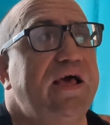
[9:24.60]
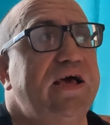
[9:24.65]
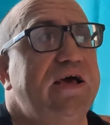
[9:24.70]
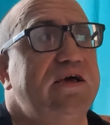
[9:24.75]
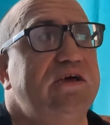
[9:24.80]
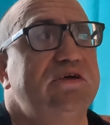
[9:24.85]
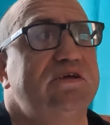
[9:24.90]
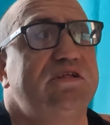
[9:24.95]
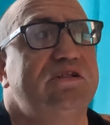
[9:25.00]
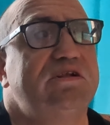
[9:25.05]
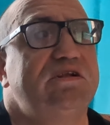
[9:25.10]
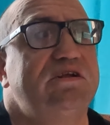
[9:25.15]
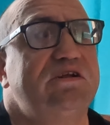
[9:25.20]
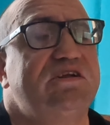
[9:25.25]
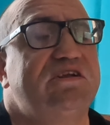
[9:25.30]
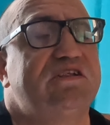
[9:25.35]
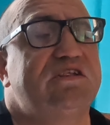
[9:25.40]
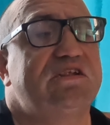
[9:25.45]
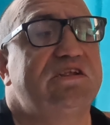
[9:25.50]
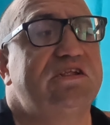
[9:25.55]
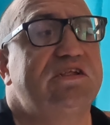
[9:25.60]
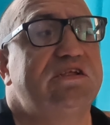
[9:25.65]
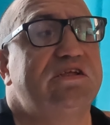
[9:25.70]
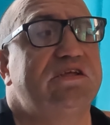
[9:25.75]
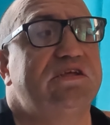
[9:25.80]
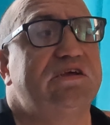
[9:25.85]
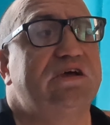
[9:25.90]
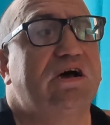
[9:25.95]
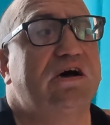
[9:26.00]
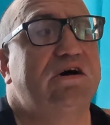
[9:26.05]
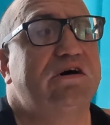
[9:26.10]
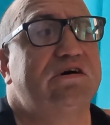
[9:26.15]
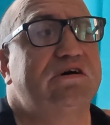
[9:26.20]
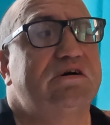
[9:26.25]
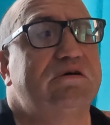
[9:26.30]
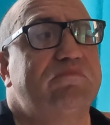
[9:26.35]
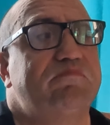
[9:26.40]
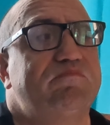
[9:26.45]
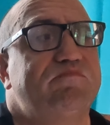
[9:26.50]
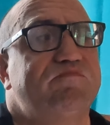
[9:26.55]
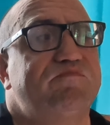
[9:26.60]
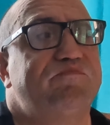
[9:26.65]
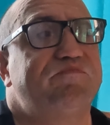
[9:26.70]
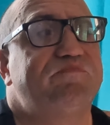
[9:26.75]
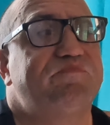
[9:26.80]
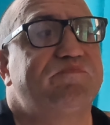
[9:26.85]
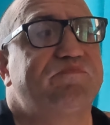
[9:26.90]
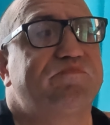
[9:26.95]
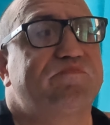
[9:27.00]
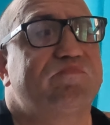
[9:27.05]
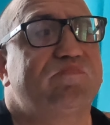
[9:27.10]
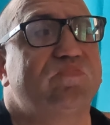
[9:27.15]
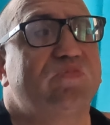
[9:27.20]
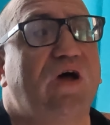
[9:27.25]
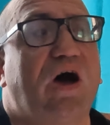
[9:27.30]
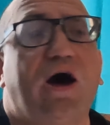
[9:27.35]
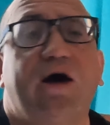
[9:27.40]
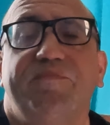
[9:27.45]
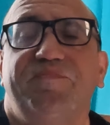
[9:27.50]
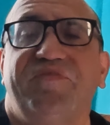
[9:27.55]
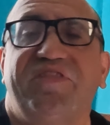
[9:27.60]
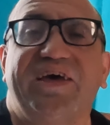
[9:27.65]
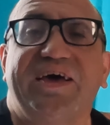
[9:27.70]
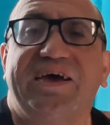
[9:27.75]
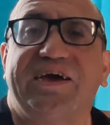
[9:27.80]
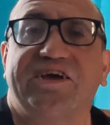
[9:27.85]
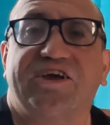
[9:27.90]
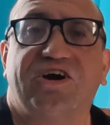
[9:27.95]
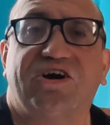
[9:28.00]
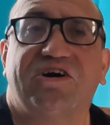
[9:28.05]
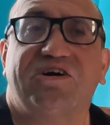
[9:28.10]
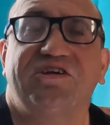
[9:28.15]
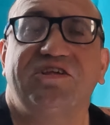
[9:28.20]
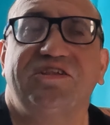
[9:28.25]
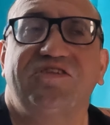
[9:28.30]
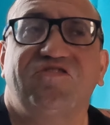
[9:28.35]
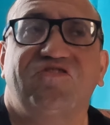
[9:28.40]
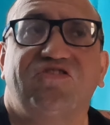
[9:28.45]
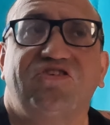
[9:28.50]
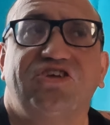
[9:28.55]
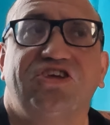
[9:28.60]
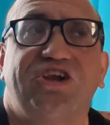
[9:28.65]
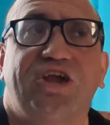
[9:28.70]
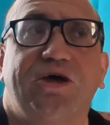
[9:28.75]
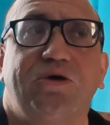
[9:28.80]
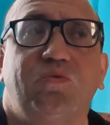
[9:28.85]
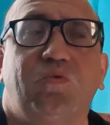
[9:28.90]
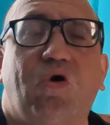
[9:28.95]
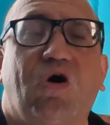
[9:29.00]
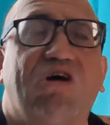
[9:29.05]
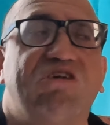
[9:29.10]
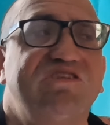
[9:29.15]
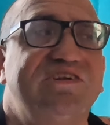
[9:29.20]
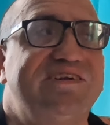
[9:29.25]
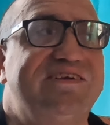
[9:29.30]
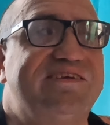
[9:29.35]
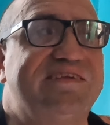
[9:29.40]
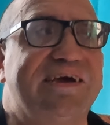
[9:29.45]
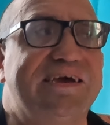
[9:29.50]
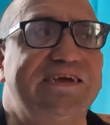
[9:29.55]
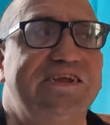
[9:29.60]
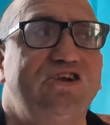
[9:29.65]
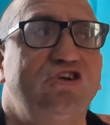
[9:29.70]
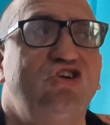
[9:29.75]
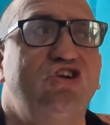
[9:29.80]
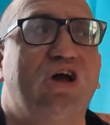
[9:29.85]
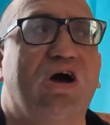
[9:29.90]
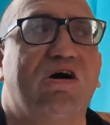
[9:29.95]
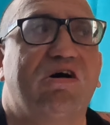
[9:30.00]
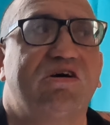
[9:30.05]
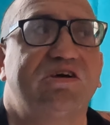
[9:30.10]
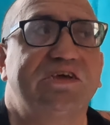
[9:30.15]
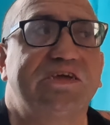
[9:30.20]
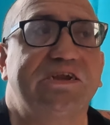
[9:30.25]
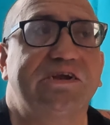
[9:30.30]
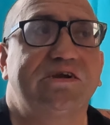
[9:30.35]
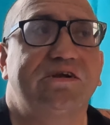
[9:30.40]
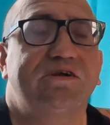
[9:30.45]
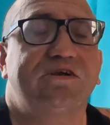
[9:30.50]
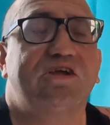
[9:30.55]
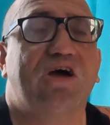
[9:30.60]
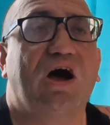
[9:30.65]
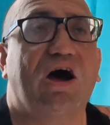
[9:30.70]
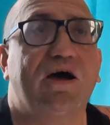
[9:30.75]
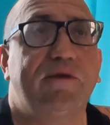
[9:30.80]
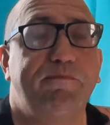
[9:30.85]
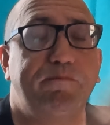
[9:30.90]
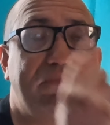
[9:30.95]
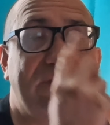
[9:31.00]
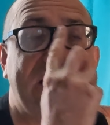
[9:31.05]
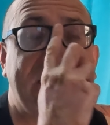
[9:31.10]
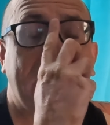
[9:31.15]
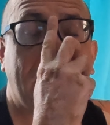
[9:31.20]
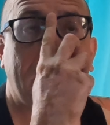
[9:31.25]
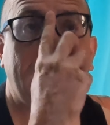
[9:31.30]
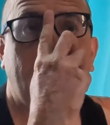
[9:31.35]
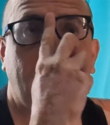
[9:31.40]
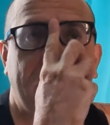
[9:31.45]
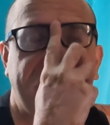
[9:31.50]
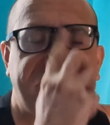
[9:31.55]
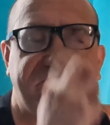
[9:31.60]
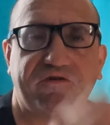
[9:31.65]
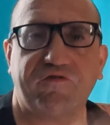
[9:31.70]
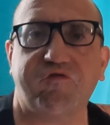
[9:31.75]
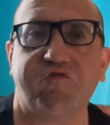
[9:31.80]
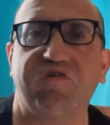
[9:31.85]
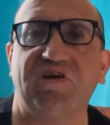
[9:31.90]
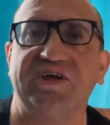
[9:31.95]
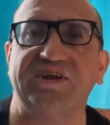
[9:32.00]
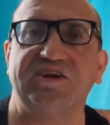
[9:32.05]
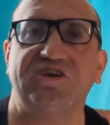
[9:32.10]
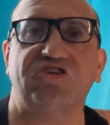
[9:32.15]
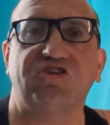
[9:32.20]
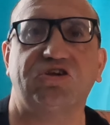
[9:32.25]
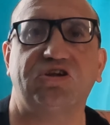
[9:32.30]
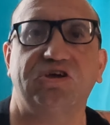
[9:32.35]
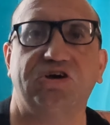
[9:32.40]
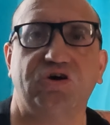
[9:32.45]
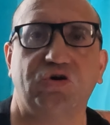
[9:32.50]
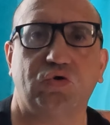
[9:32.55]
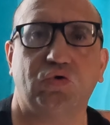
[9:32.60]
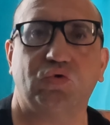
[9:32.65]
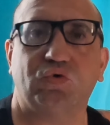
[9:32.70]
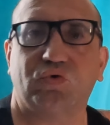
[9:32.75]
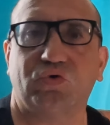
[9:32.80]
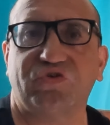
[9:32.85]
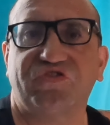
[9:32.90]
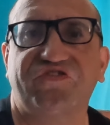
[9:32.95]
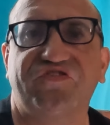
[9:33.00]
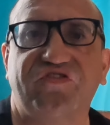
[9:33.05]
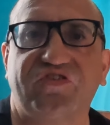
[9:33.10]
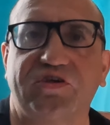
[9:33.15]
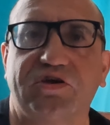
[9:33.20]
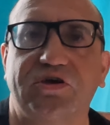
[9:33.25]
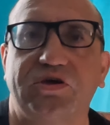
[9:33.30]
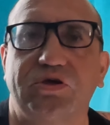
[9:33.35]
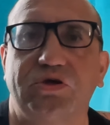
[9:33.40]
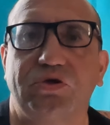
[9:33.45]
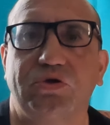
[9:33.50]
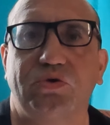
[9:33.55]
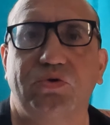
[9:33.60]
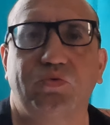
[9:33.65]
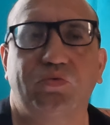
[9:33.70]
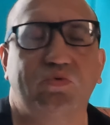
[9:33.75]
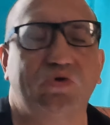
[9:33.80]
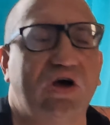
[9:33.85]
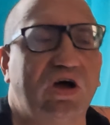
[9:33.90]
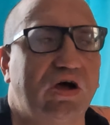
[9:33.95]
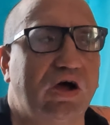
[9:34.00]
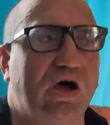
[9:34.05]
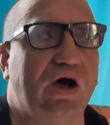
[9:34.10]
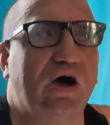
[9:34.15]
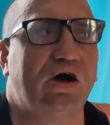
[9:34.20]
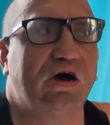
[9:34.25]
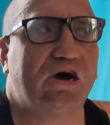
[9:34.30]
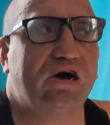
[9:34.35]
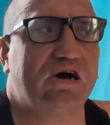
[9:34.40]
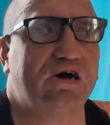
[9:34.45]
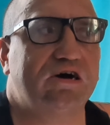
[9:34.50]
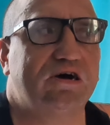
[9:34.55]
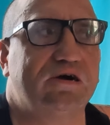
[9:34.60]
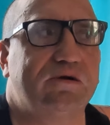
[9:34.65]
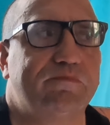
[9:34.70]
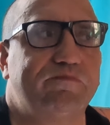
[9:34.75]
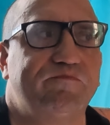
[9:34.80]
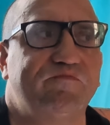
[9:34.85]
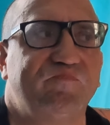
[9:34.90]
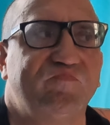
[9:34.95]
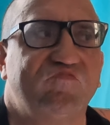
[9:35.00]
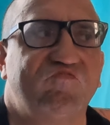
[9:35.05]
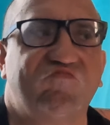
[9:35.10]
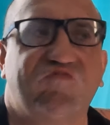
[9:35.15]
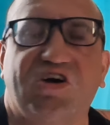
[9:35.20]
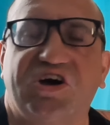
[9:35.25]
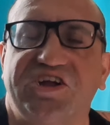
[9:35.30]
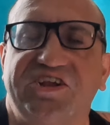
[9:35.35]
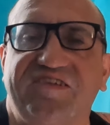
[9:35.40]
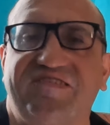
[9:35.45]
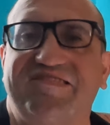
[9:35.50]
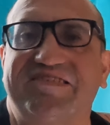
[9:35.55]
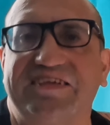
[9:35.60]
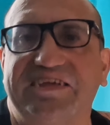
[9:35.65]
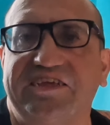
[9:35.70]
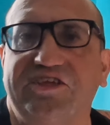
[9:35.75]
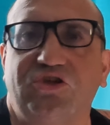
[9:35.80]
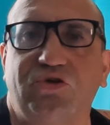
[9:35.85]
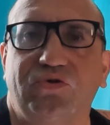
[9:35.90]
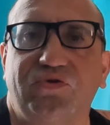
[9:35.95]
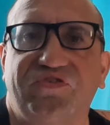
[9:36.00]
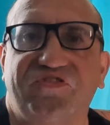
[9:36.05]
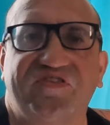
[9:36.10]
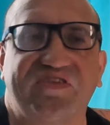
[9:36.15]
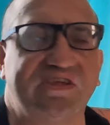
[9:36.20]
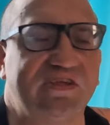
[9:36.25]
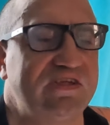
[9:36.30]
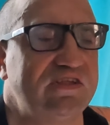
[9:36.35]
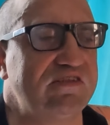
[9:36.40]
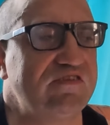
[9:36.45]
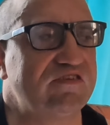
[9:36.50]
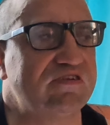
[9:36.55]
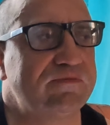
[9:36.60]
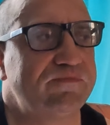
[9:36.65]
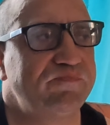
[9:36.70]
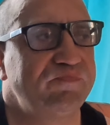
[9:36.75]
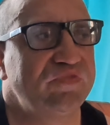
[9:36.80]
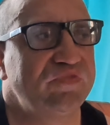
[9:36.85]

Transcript: And I'm there, guys. You know, on day 9, I met up with a friend that also rides EUCs.